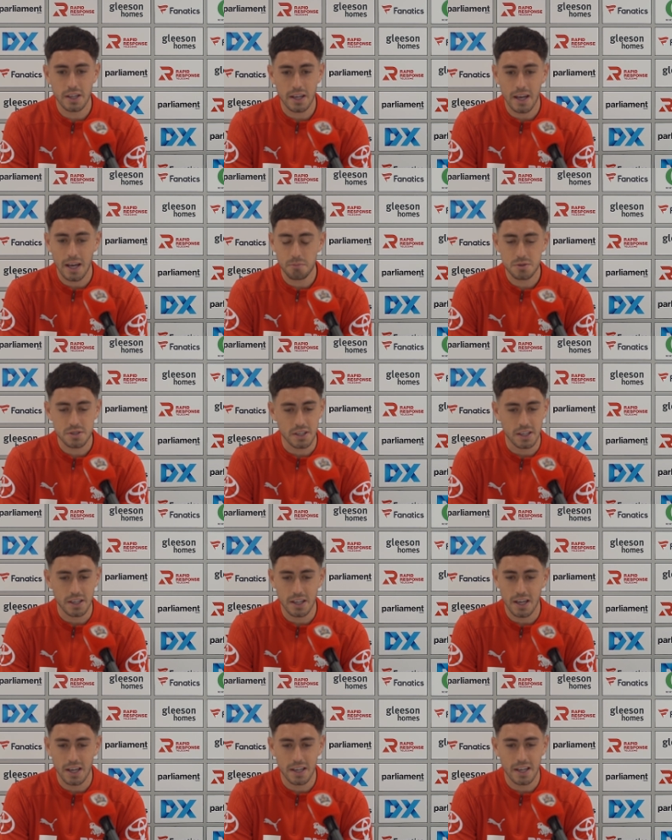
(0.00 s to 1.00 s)
they kept
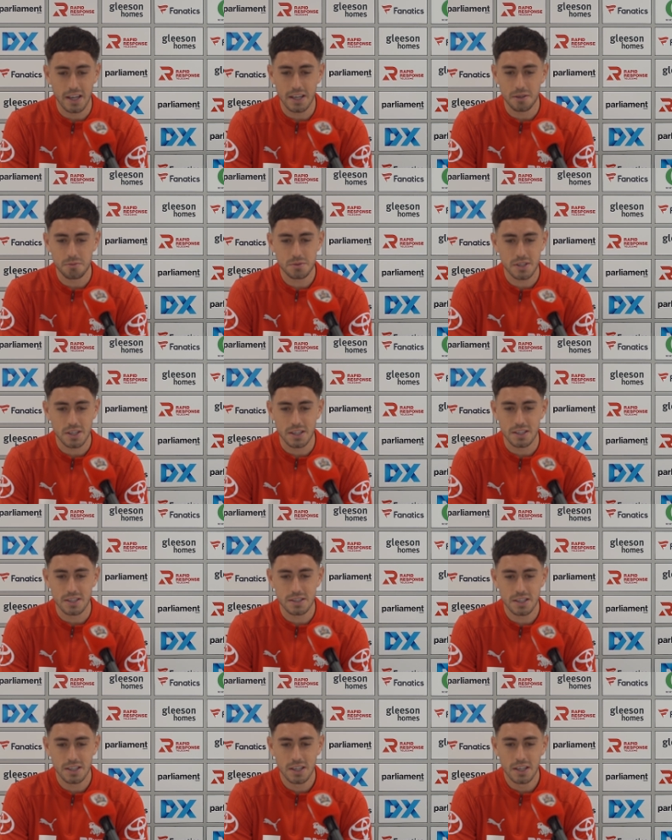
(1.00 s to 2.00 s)
singing our names, and